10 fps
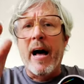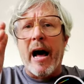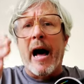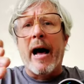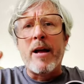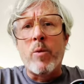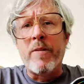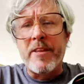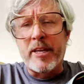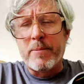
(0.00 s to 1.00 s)
I want
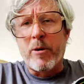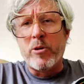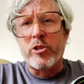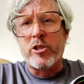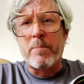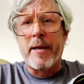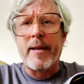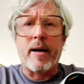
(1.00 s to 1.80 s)
the exposure to be